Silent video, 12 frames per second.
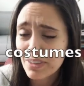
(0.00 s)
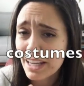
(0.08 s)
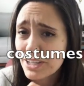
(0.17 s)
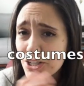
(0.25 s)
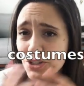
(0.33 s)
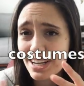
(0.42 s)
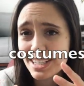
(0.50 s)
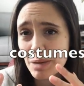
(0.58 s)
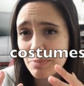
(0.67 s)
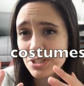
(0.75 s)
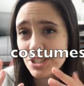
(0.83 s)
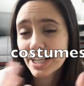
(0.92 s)
to dress up
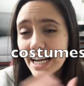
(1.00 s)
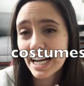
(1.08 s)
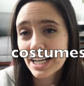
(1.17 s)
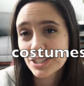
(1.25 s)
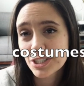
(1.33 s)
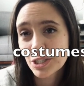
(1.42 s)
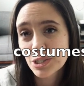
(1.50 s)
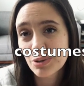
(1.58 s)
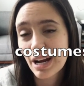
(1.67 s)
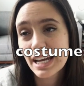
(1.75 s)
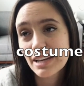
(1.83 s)
as your character, right?